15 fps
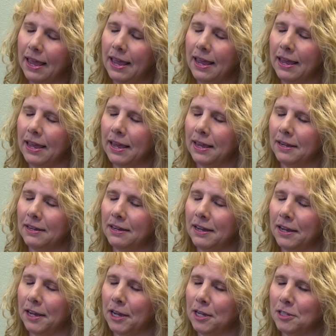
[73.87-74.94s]
and
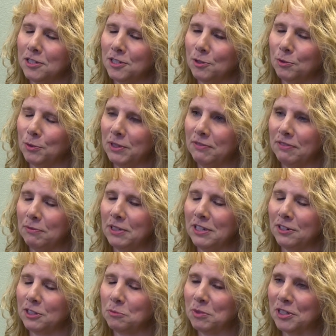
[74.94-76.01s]
so we've,
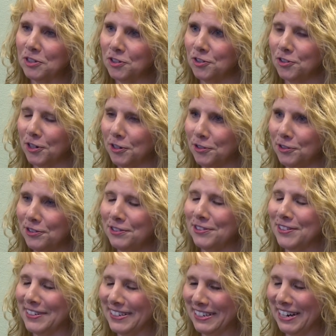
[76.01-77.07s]
it's been a struggle
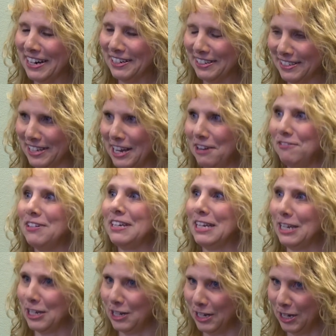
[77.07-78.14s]
throughout his life to
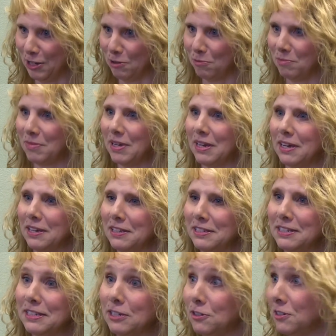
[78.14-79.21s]
get him the
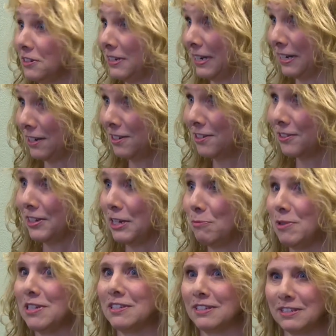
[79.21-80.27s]
skills needed so he
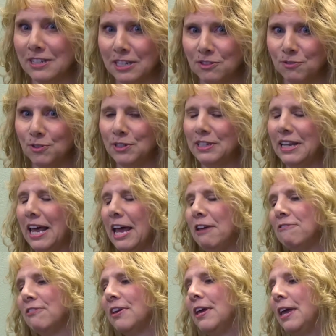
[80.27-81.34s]
can be successful in
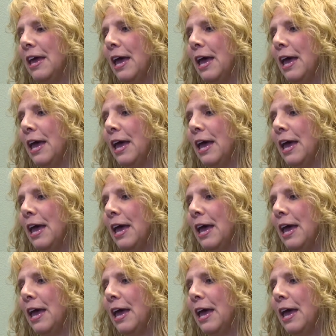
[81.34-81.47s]
life.